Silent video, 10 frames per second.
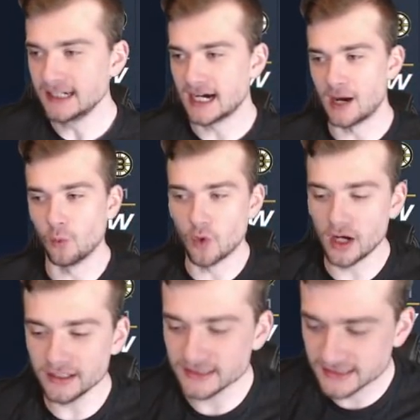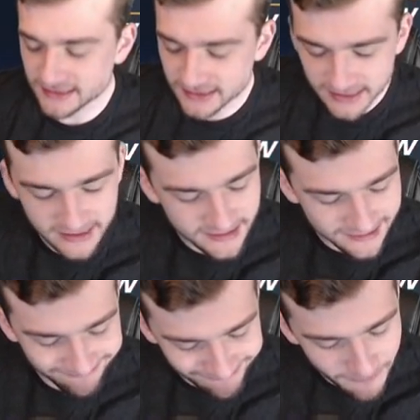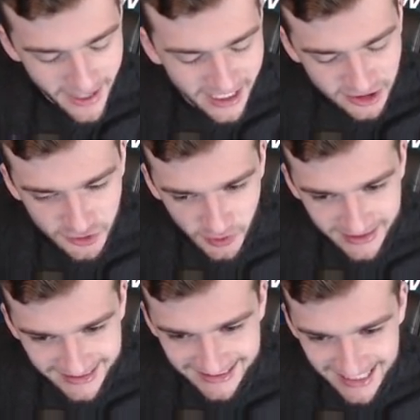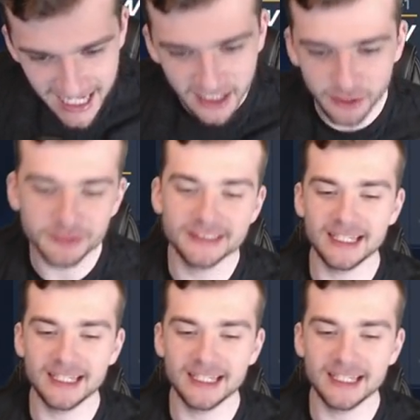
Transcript: I want to make sure it does not go to